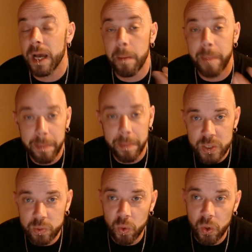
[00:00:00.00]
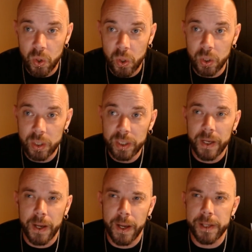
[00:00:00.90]
Puppets War,
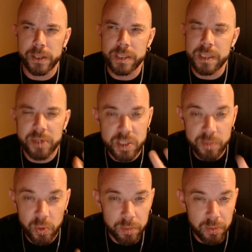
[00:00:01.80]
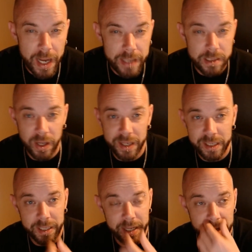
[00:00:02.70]
you've got some of the smaller brands
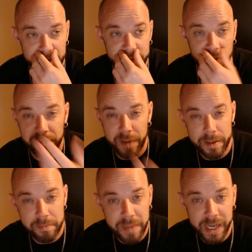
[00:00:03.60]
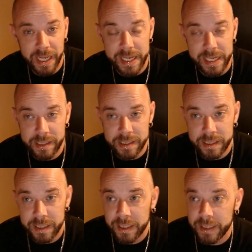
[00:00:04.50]
like For Fun
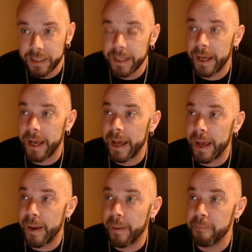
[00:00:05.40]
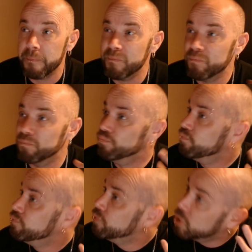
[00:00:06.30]
Minis,
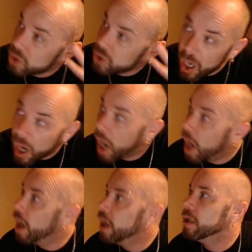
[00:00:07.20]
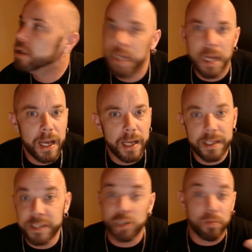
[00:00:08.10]

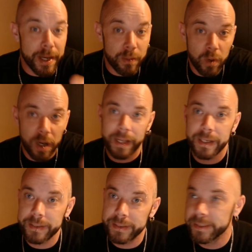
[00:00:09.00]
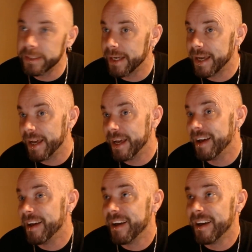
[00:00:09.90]
De Green one.
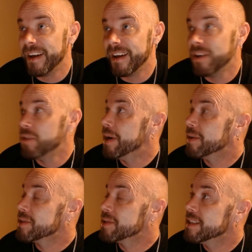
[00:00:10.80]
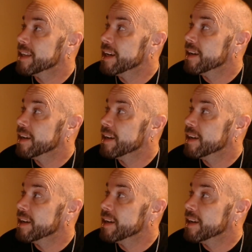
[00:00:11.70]
Who else is there?